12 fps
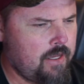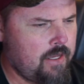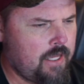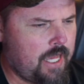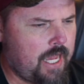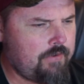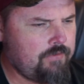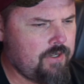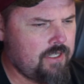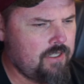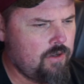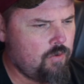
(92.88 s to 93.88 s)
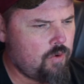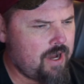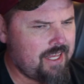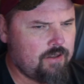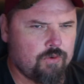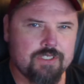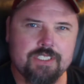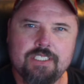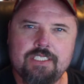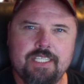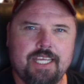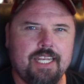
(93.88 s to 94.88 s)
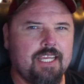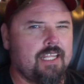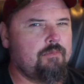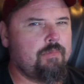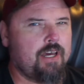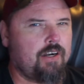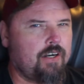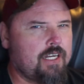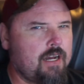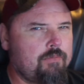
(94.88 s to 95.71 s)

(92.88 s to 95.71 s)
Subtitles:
after a little while, it wasn't getting any better.